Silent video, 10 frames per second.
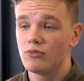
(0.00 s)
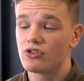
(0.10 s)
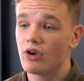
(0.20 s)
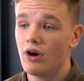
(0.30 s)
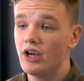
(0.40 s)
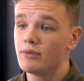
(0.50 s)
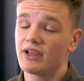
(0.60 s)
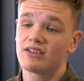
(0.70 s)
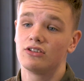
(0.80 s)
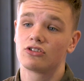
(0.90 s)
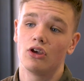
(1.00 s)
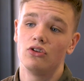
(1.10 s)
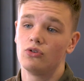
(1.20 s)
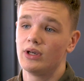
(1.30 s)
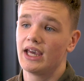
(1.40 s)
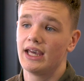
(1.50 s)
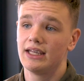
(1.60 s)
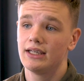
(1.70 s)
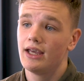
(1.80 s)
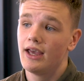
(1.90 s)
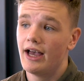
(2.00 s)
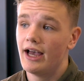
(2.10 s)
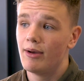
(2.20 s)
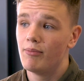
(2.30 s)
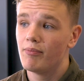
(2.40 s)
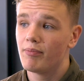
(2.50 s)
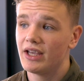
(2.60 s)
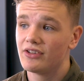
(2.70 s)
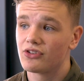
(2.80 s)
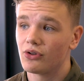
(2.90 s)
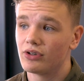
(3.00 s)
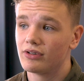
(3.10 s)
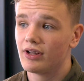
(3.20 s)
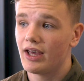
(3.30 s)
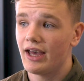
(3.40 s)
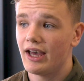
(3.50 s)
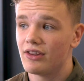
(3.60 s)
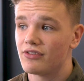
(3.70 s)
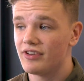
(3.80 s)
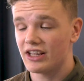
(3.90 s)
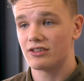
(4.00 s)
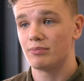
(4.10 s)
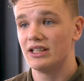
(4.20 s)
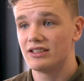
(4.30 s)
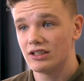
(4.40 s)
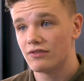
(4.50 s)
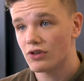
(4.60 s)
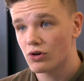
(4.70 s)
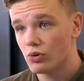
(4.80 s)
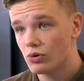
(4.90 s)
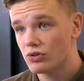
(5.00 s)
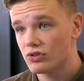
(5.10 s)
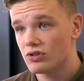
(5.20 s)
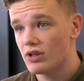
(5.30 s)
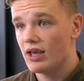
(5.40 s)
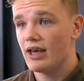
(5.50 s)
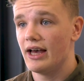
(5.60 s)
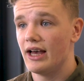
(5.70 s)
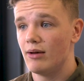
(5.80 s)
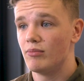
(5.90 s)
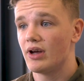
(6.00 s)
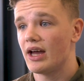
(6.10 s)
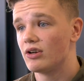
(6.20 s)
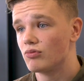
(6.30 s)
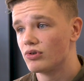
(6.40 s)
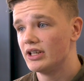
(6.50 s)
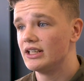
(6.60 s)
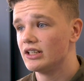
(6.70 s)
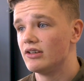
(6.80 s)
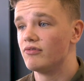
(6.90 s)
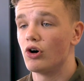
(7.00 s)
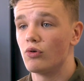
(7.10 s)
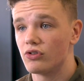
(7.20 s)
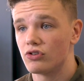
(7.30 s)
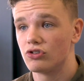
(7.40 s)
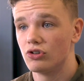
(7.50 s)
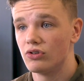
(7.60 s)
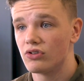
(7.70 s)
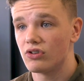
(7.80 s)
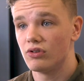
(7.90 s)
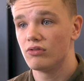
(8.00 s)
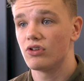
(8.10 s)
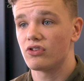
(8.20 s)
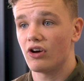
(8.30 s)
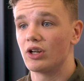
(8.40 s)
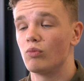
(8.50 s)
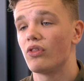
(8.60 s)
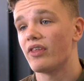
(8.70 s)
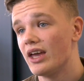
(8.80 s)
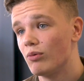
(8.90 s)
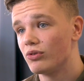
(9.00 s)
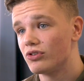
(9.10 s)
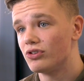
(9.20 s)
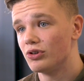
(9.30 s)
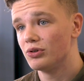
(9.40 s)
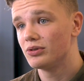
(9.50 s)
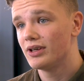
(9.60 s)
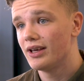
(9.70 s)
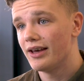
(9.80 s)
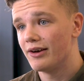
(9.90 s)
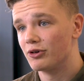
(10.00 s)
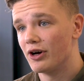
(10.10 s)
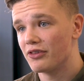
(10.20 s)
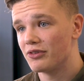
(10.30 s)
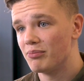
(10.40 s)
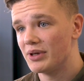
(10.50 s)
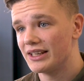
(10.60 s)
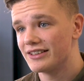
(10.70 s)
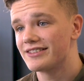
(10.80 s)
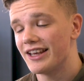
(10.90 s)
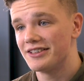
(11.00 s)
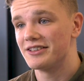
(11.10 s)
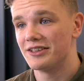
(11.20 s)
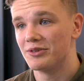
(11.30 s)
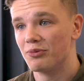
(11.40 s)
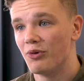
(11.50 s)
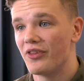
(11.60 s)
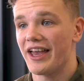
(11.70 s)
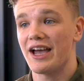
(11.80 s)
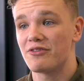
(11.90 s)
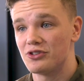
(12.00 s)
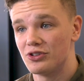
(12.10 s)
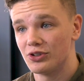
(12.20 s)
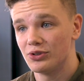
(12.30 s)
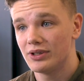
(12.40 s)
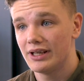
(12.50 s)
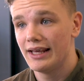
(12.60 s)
So I basically chose UEA based on the flexibility of the course, and it really involves the students and deciding what they want to do rather than being dictated in what they have to do.